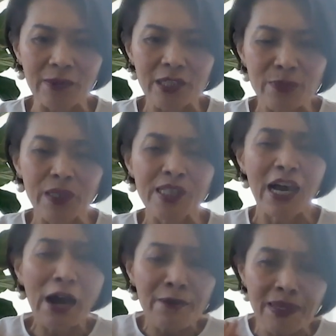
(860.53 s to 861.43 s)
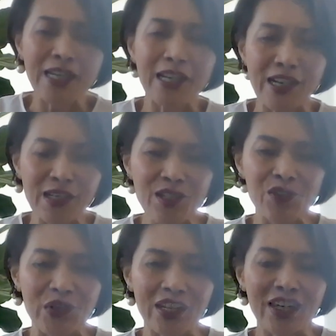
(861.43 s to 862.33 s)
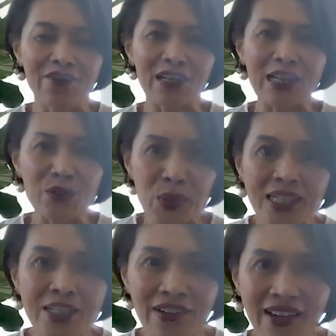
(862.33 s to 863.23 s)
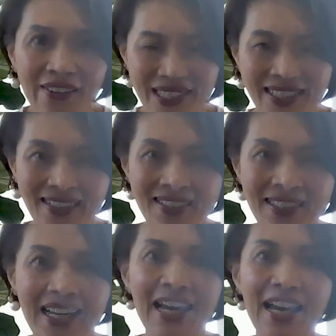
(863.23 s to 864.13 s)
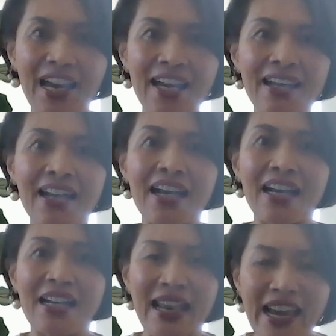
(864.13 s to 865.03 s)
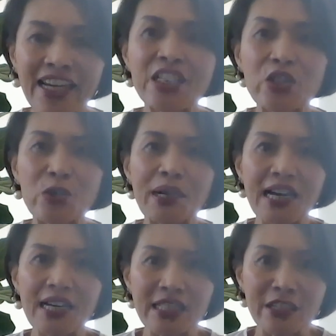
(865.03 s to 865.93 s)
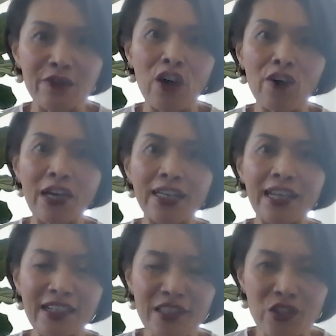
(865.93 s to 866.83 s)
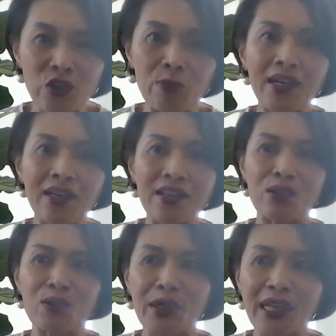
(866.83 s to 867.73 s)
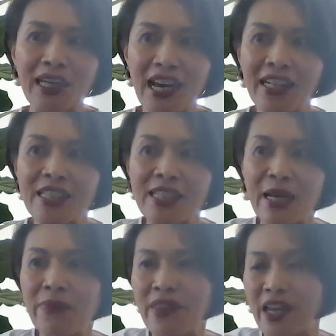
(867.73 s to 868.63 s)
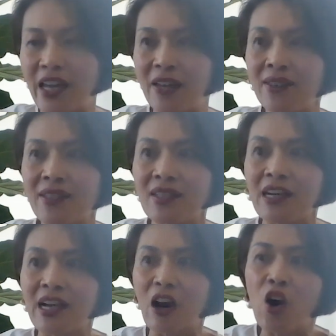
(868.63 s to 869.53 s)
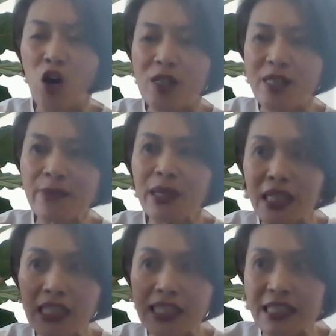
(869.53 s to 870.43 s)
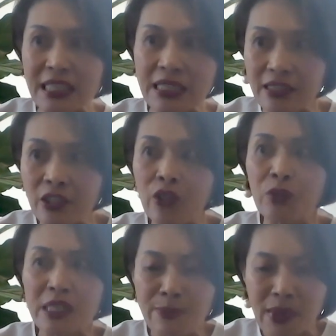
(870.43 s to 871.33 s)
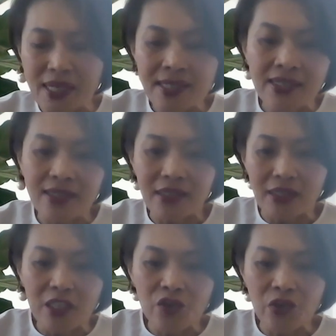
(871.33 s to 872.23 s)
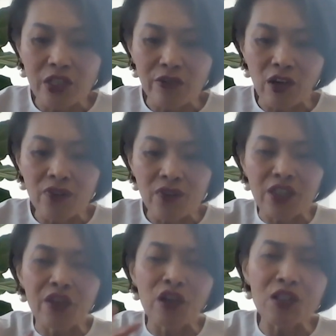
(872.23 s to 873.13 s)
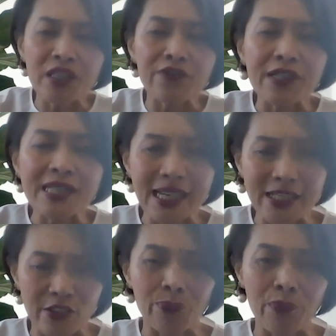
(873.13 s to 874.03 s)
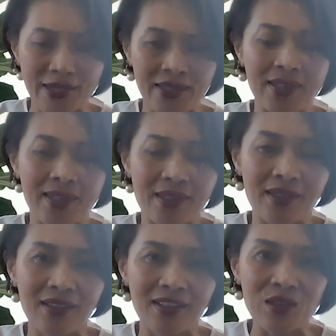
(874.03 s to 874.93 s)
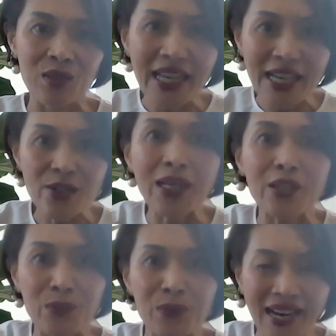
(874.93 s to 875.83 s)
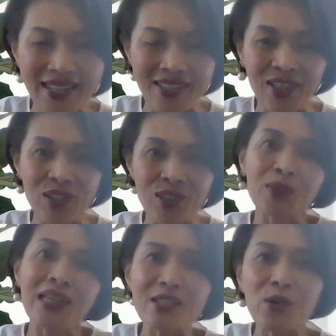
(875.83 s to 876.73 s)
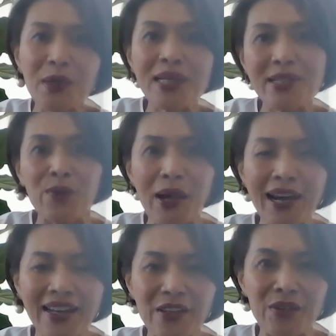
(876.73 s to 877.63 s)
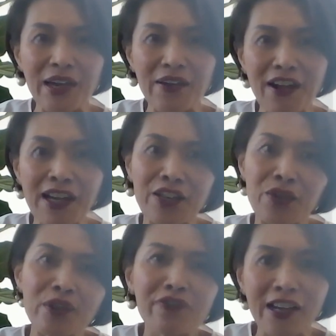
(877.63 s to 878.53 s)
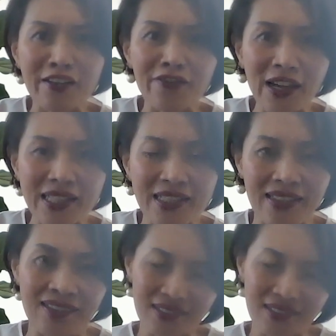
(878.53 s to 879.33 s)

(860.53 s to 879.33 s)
It's because I've been in the industry for the last 25 years. And that consumer has evolved, and that consumer is looking at the same things or similar, demands as the industry evolves across different sets of brands. So that's what unites. So there's always a way that you can find a unifying factor.